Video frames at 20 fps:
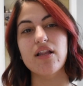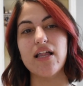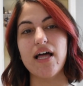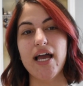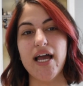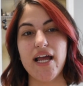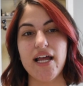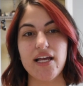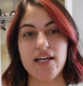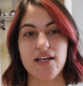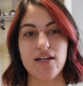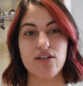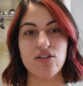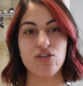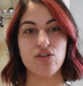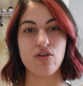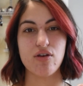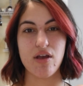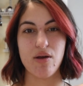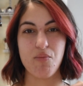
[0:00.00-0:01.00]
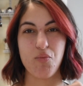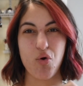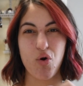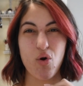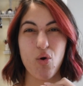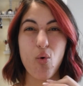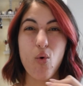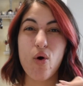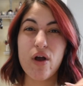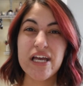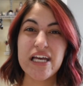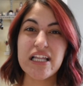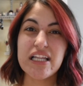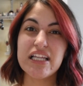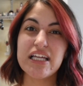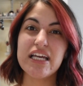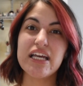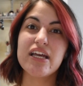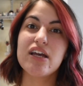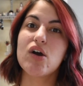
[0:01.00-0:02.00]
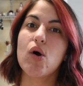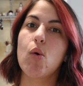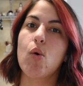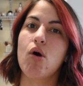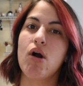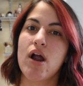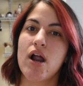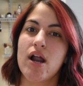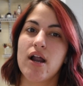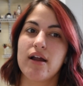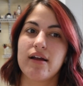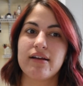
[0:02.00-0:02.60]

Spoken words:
like you get more oily or